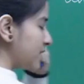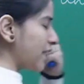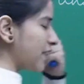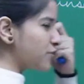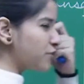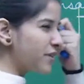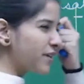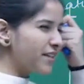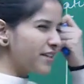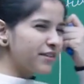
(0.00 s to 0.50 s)

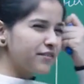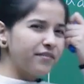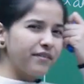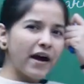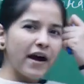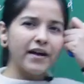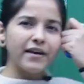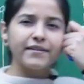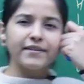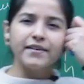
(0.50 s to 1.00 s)
saturated
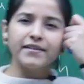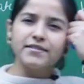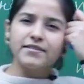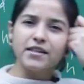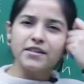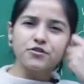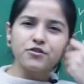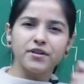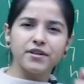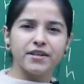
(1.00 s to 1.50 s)
fat,
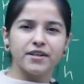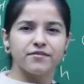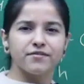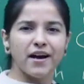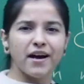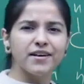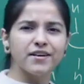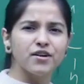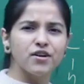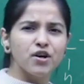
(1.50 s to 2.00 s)
unsaturated
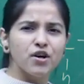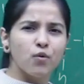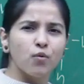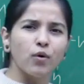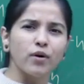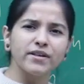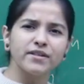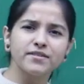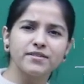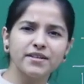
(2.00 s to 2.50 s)
fat.
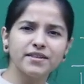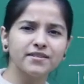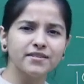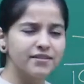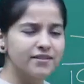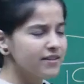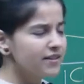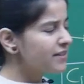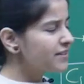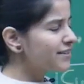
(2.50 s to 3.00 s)
What is it?
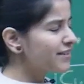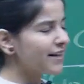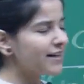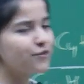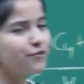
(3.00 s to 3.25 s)
Try